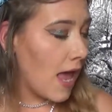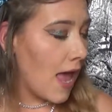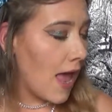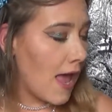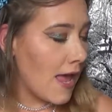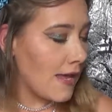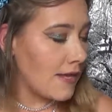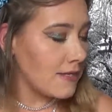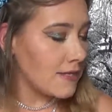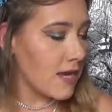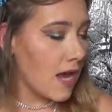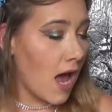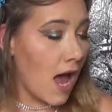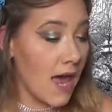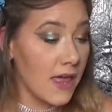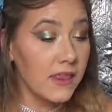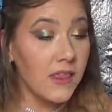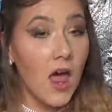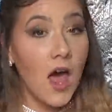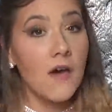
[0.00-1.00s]
And
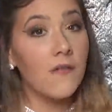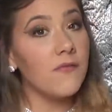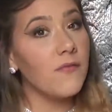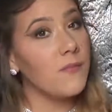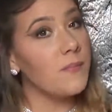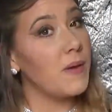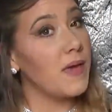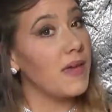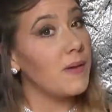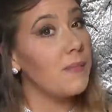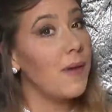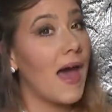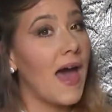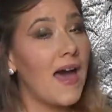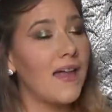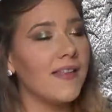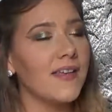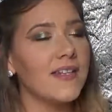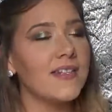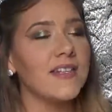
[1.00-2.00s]
I love big
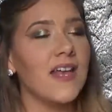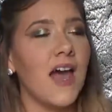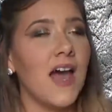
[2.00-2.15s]
palettes.